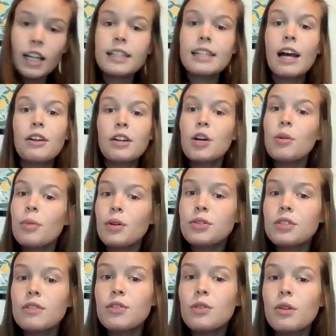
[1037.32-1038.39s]
Now, I know
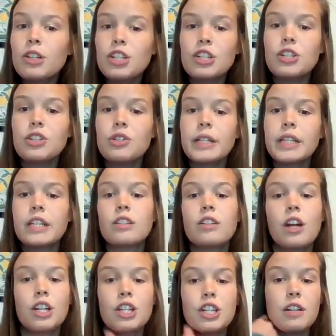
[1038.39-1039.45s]
most of you are just doing this
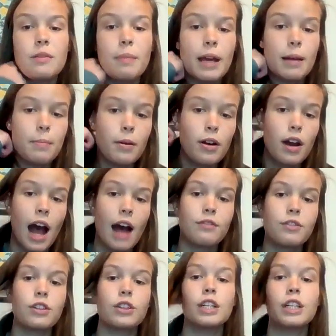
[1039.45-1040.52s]
on a sheet of paper
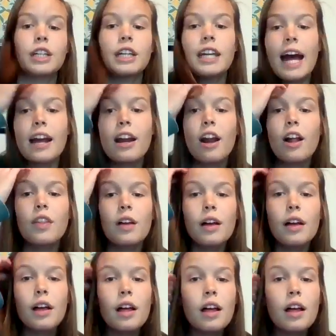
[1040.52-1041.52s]
after looking at it on the